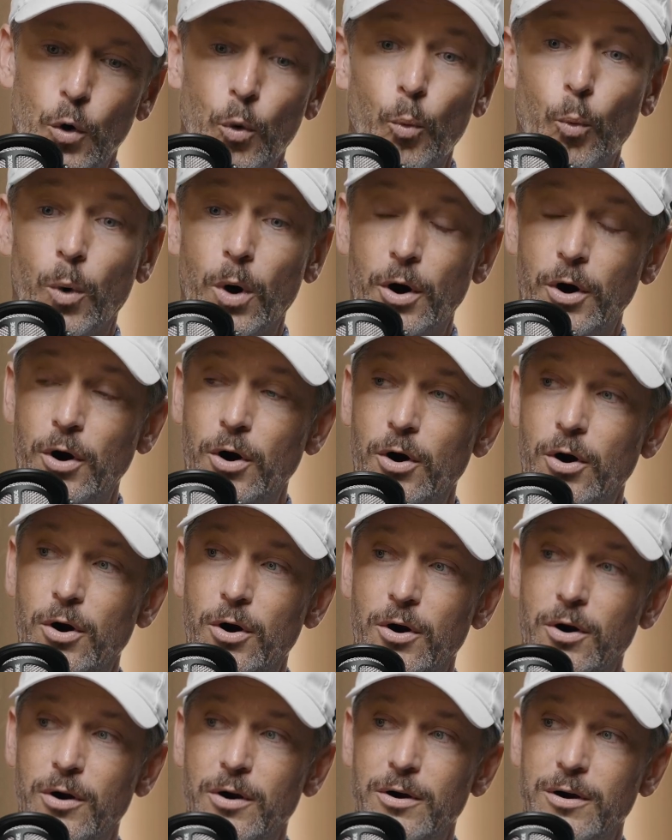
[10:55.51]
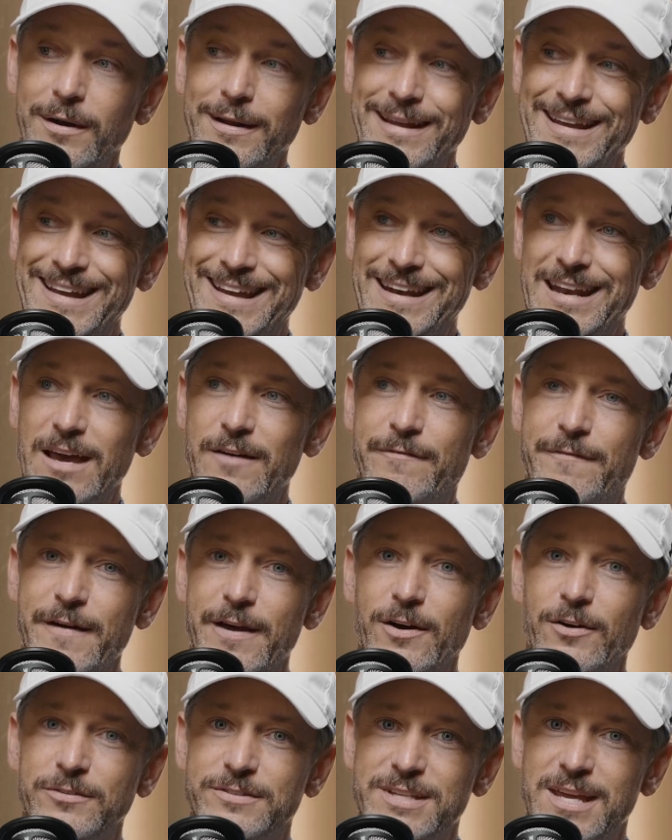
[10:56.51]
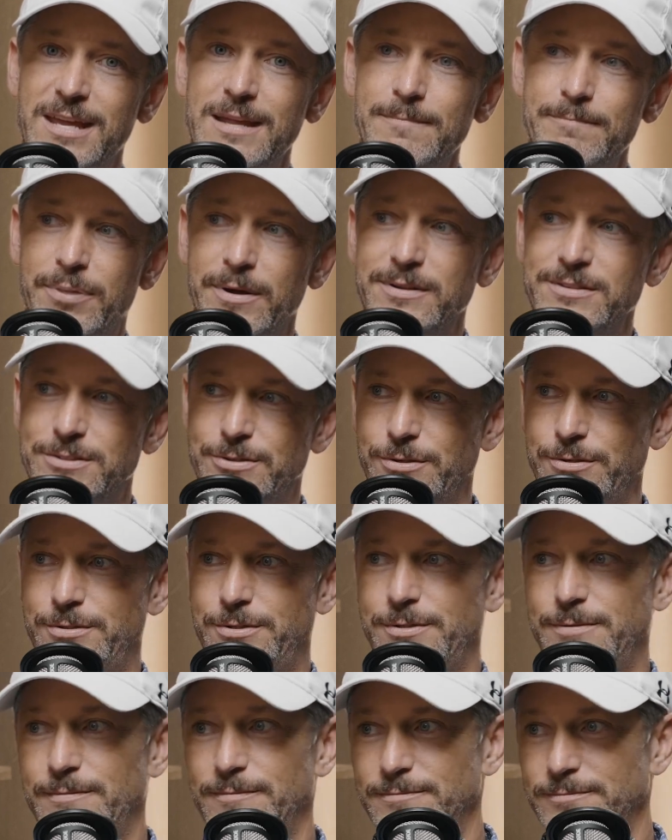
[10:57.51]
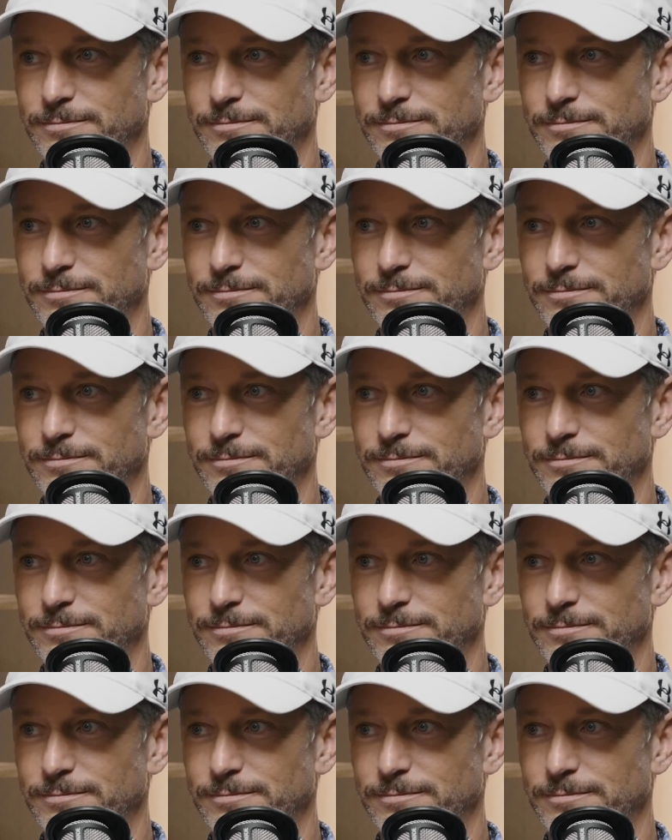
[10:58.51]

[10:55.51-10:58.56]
were NFL team pencils.